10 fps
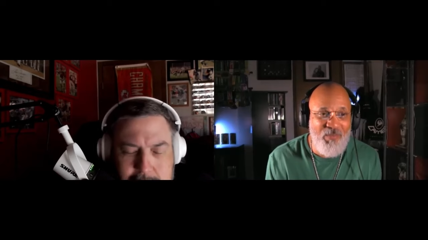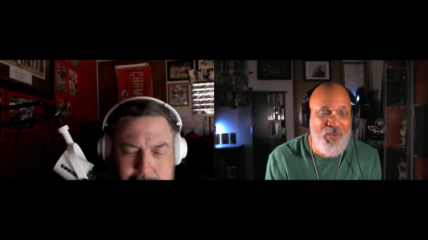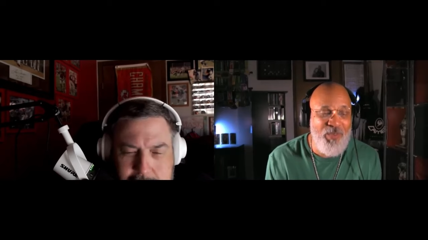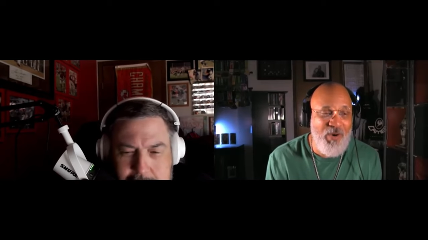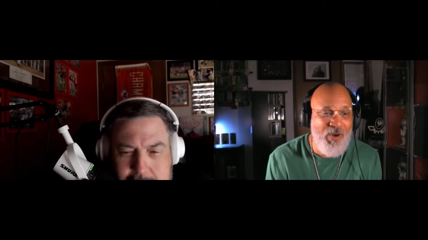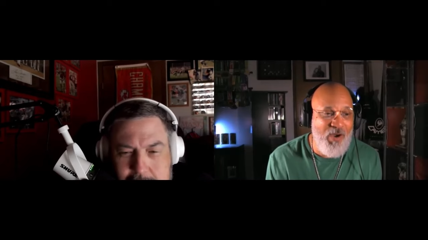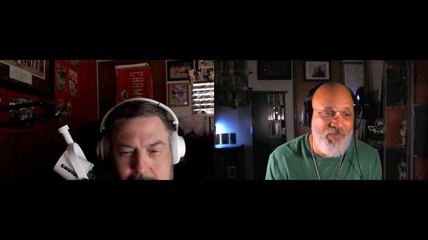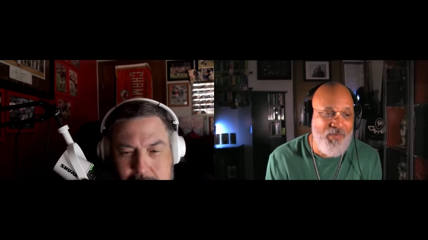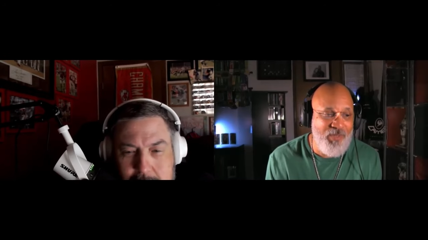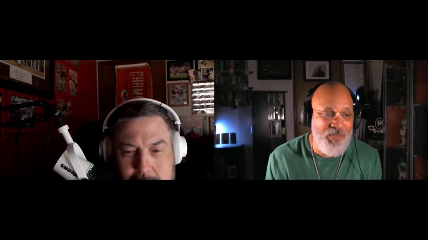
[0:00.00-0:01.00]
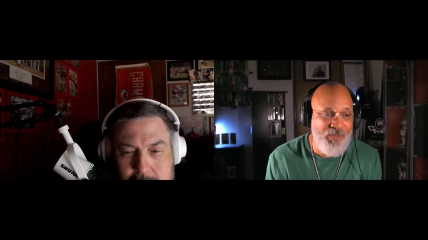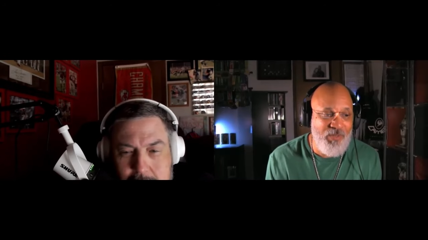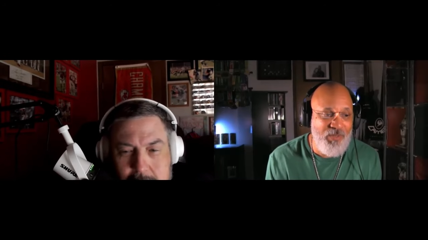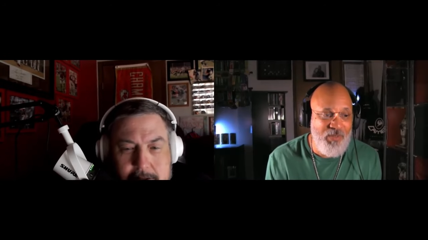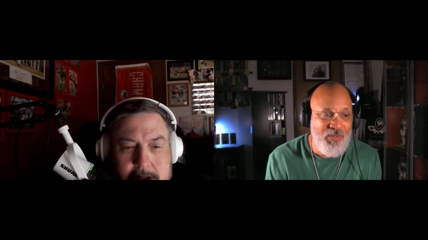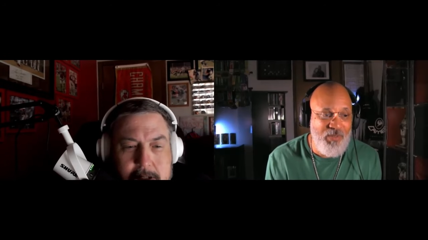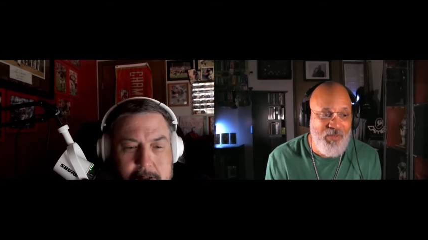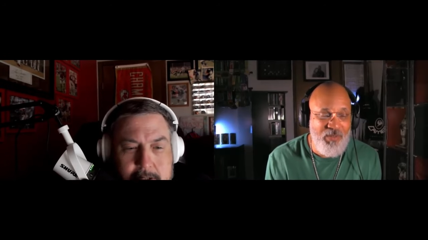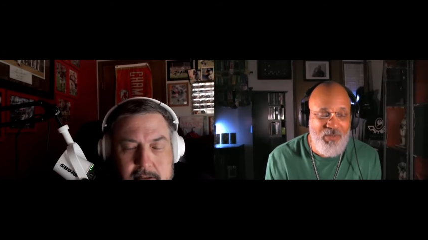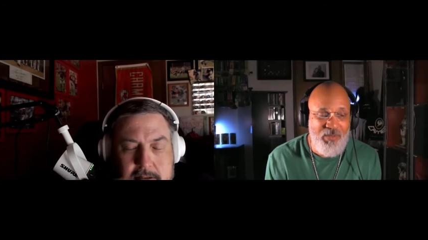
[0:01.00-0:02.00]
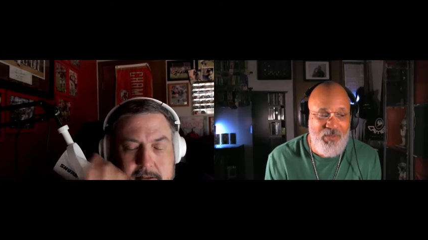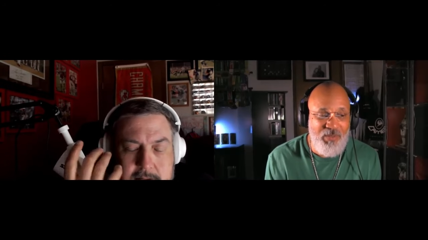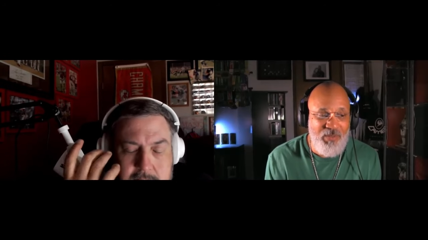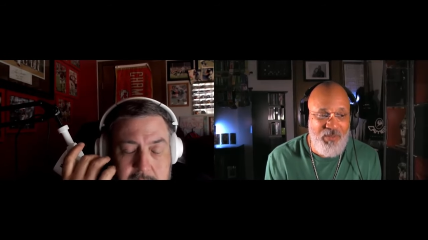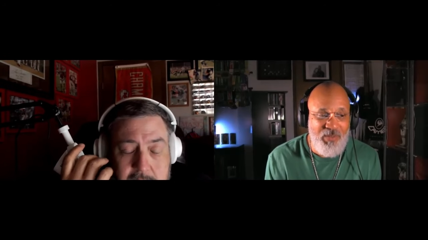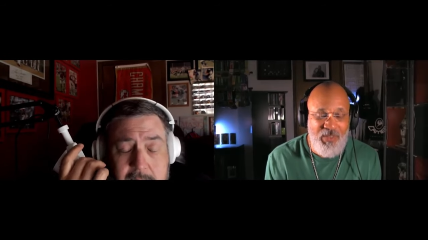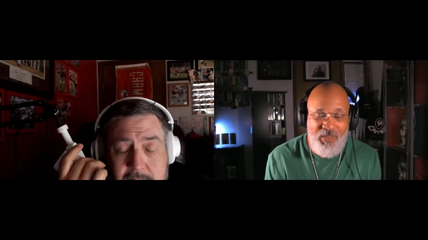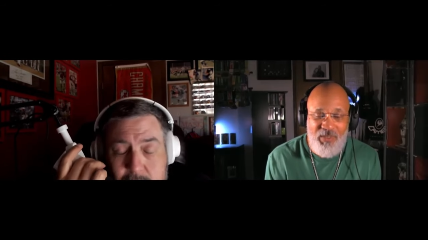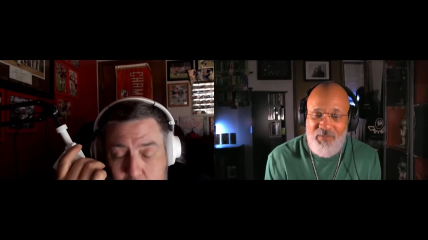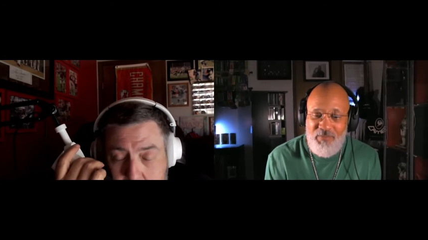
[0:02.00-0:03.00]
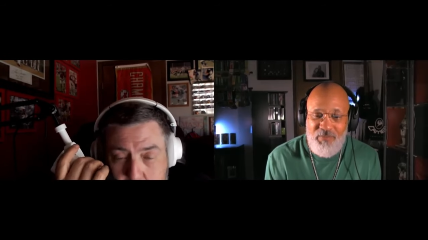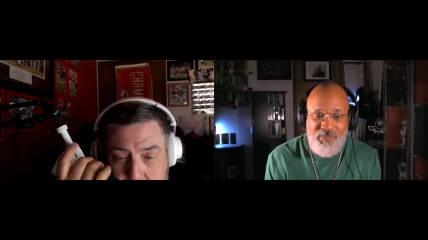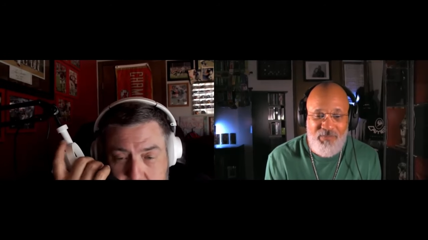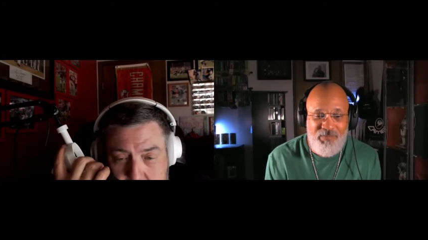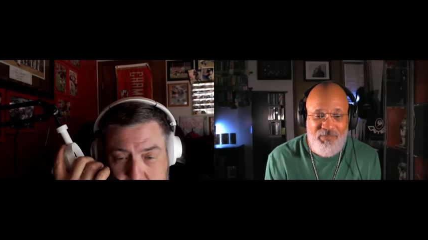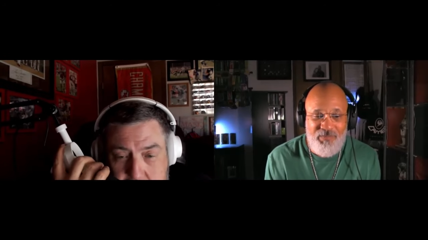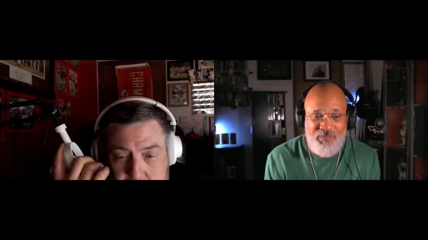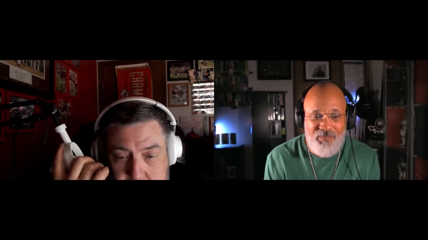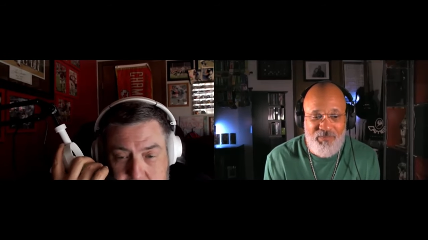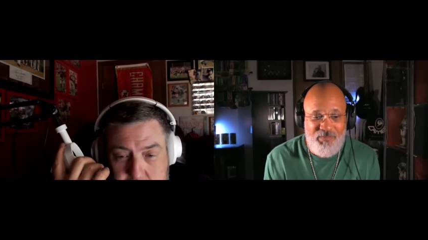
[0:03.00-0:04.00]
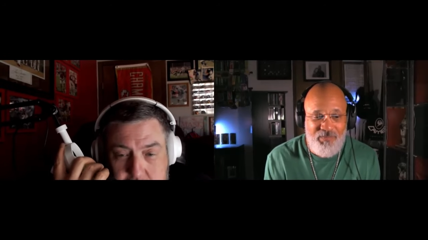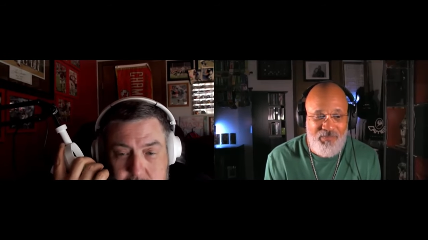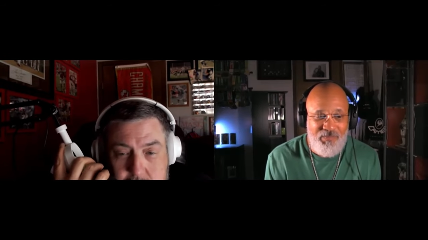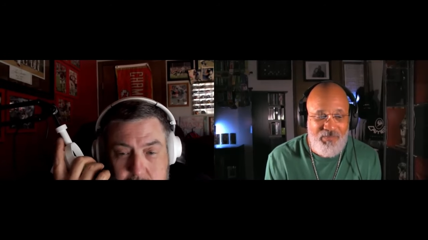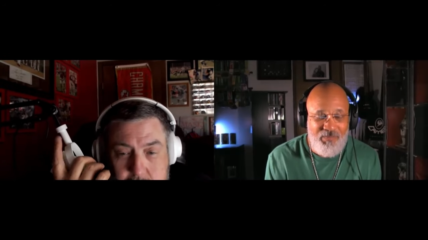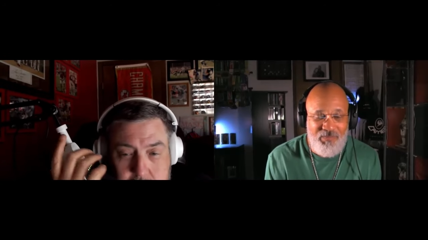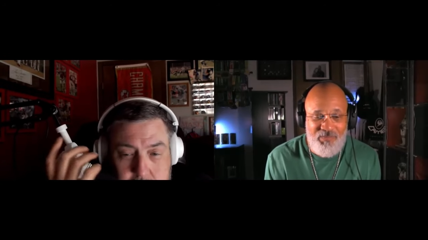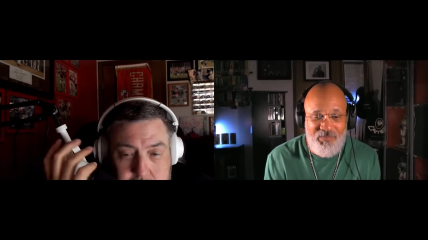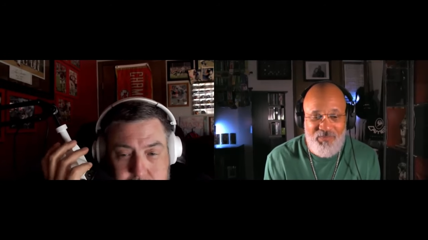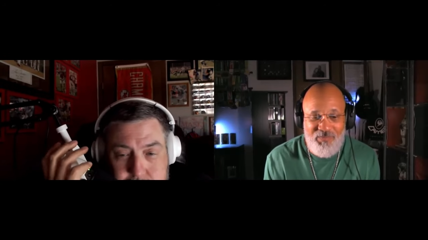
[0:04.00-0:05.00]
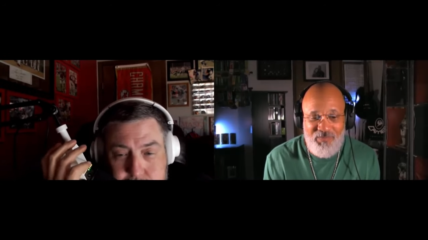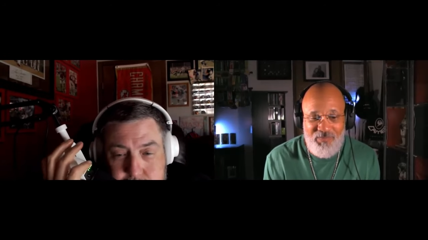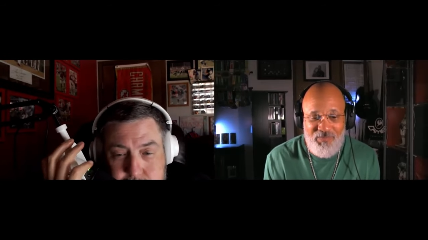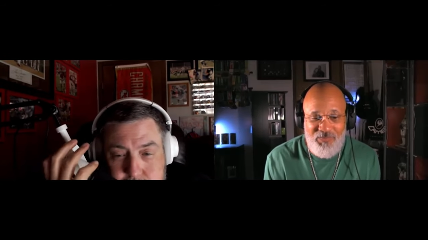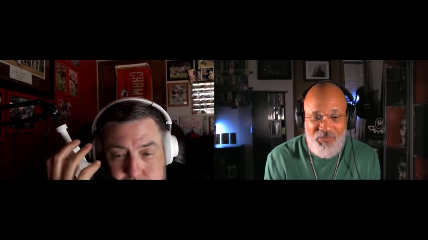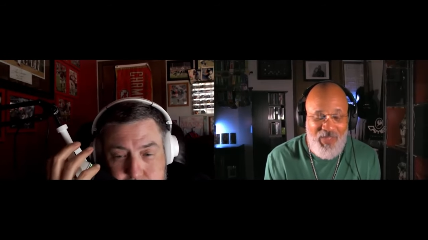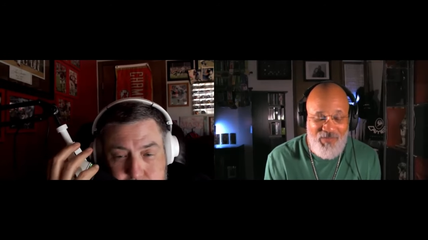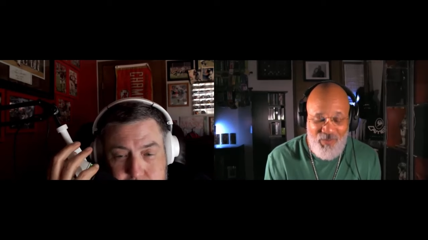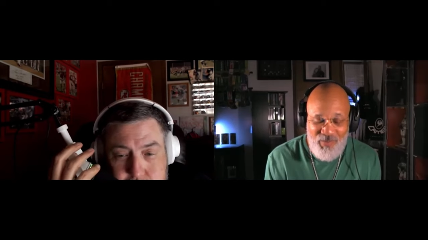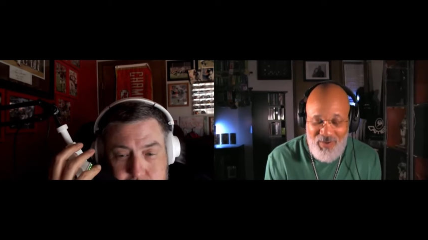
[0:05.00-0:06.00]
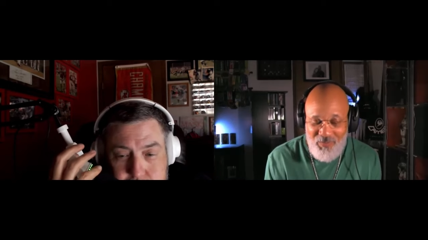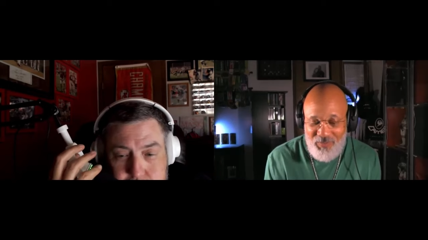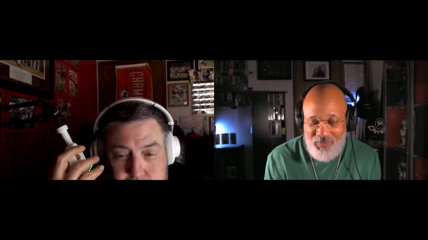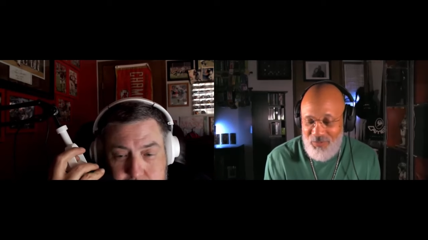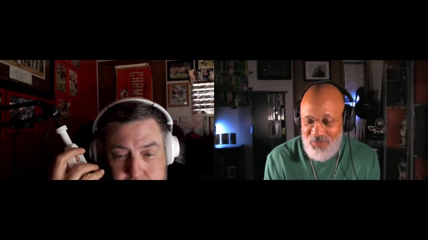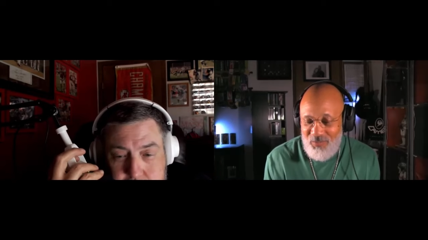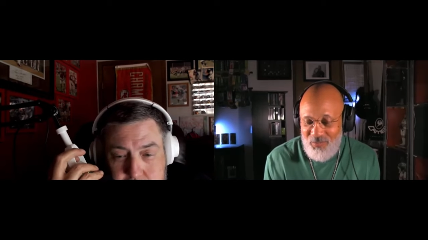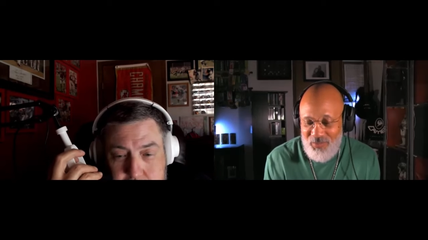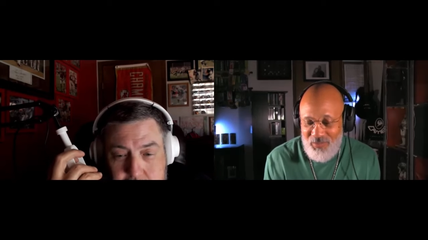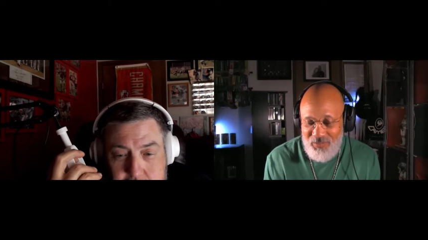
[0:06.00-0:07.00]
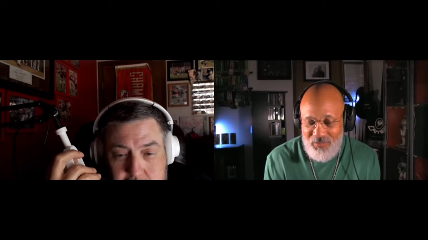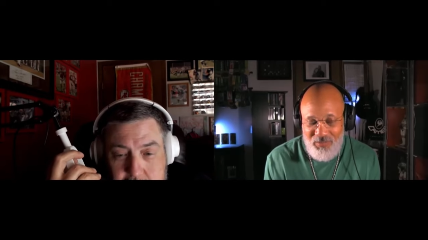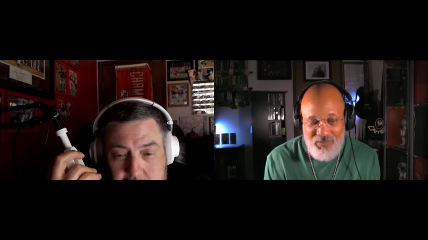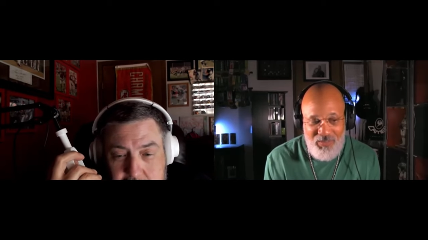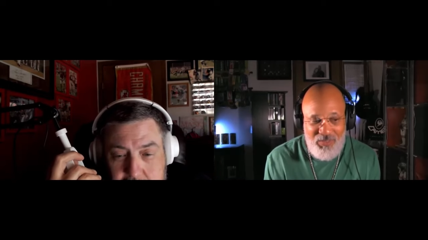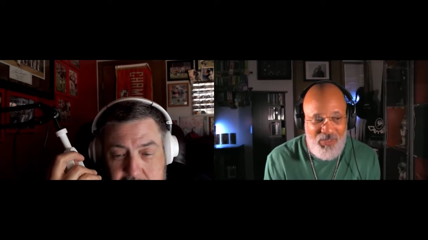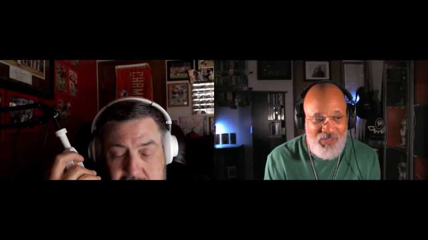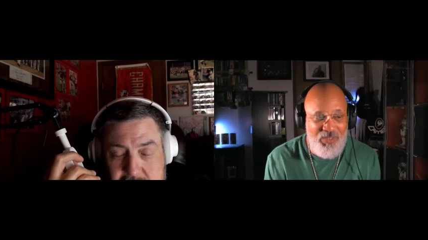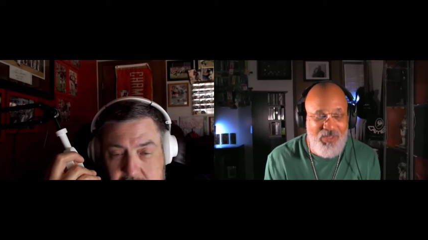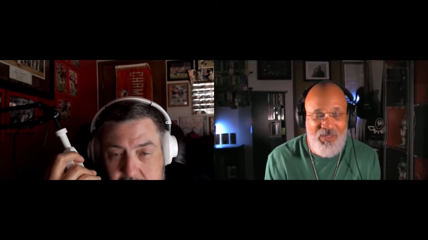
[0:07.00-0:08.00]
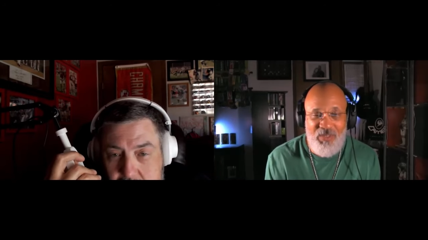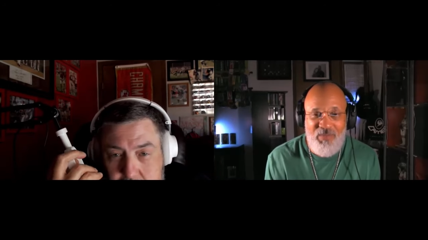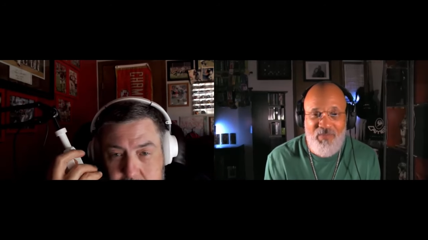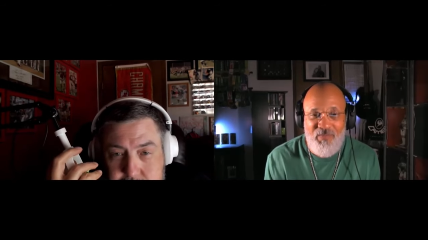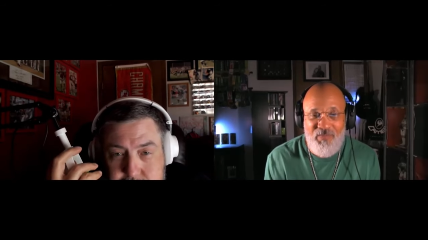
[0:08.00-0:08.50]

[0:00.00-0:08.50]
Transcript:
Speaker 1: with our offense.
Speaker 2: I have um, a problem with your entire team.
Speaker 1: Well, I have a problem with losing, but it, it they suck.